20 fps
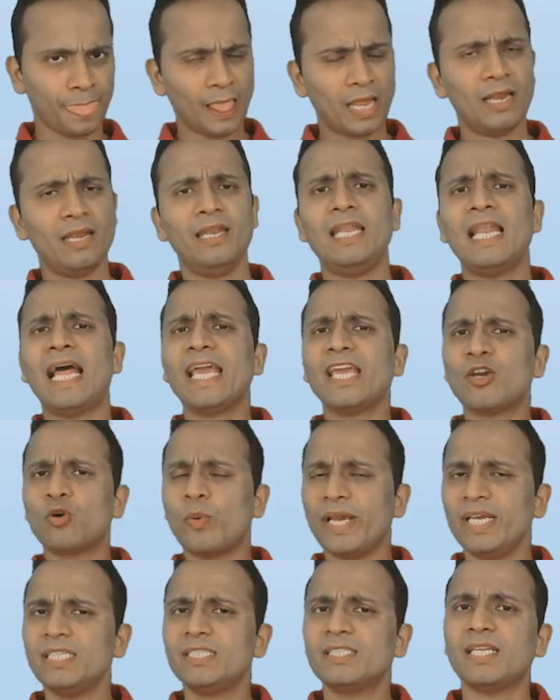
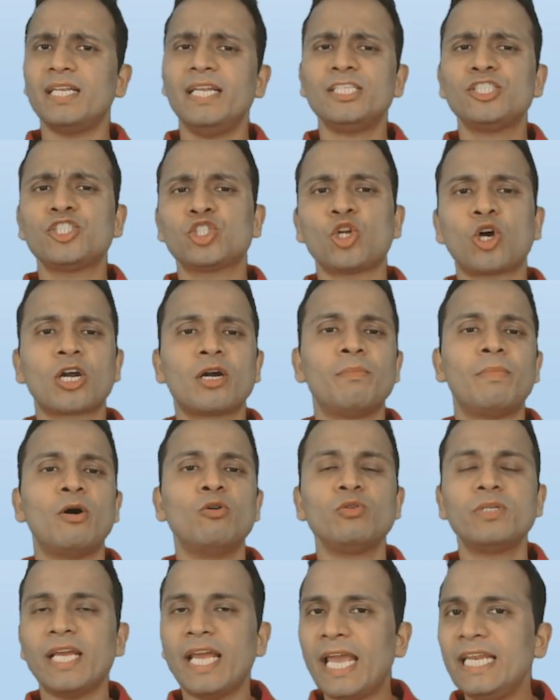Likewise, let's talk
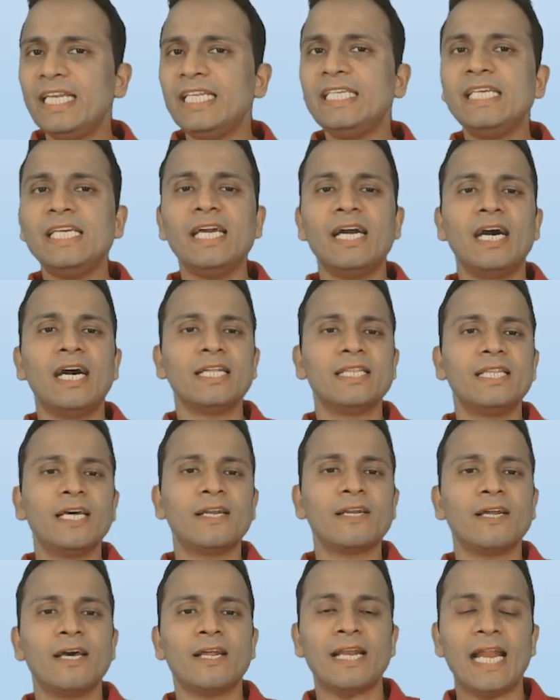about any other
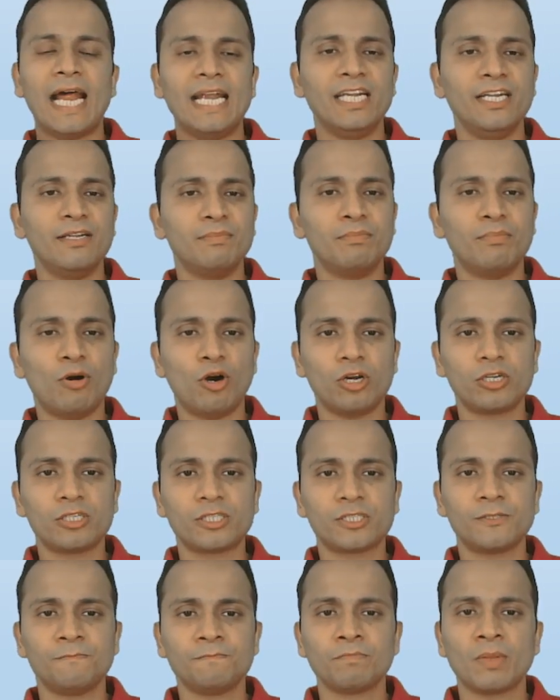random
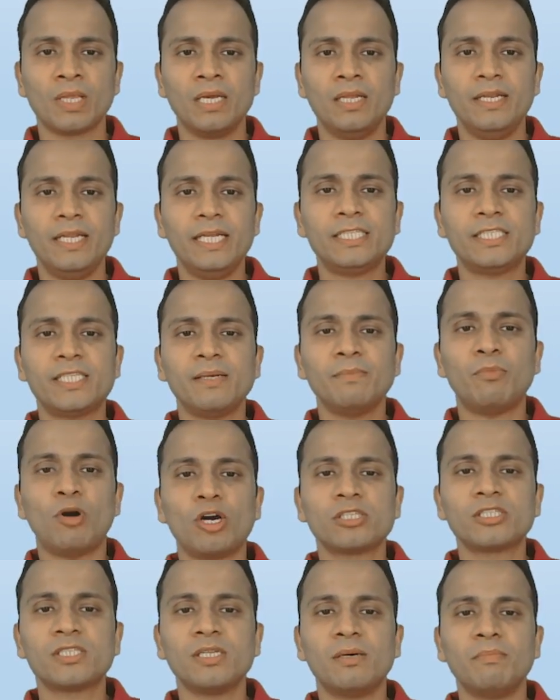box. Let's say
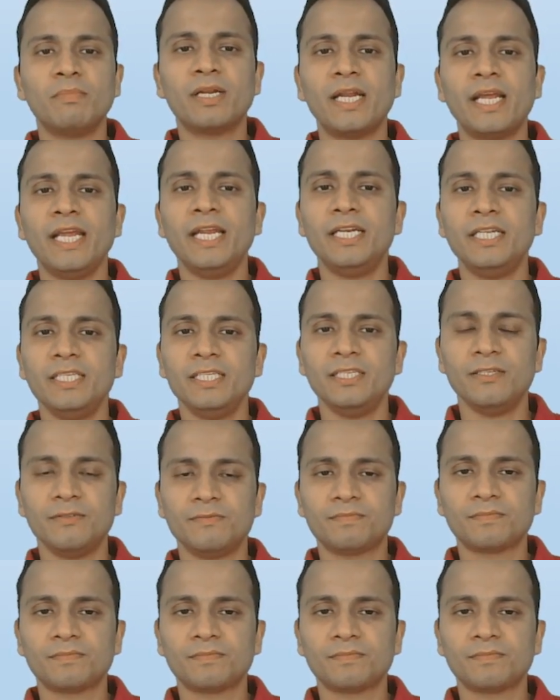box number 18.